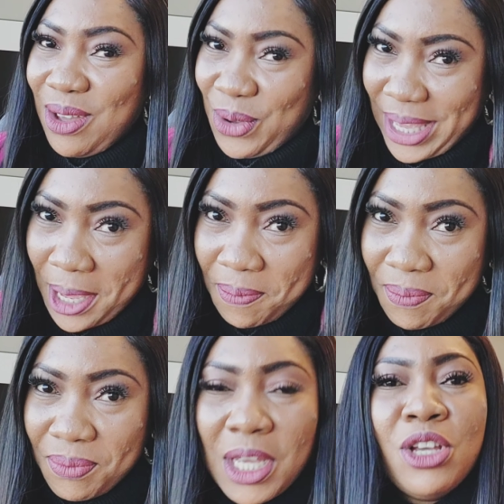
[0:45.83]
Okay?
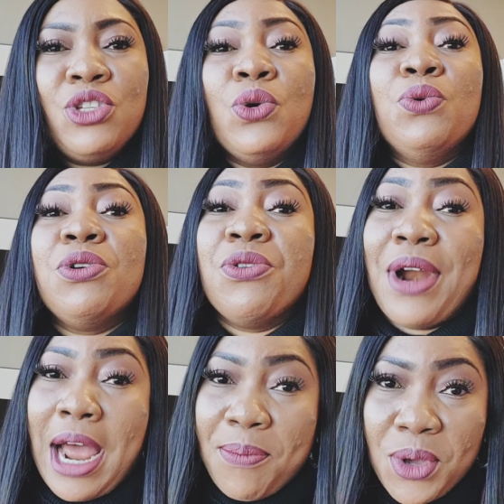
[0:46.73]
So
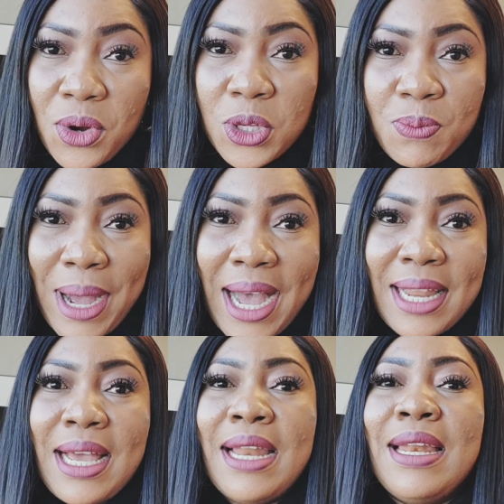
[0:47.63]
grab your
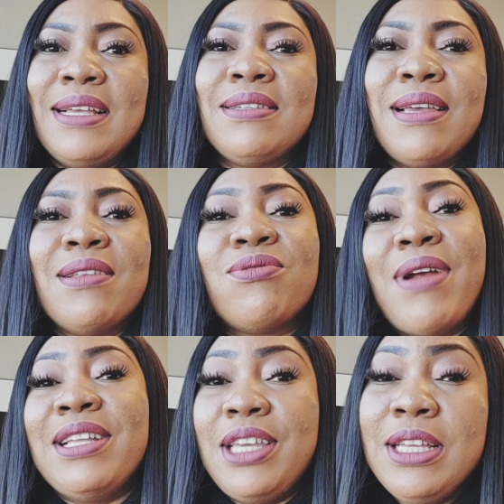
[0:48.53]
notepad and let's get
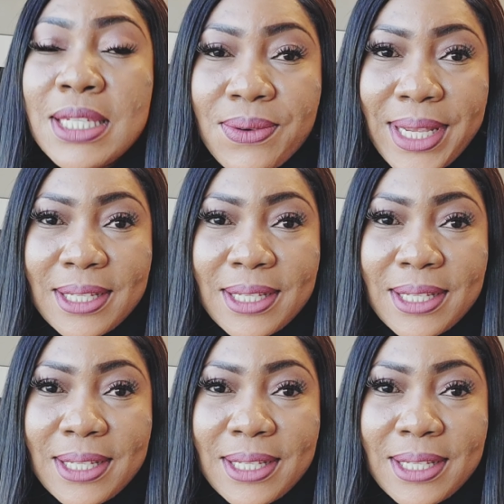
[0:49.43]
right into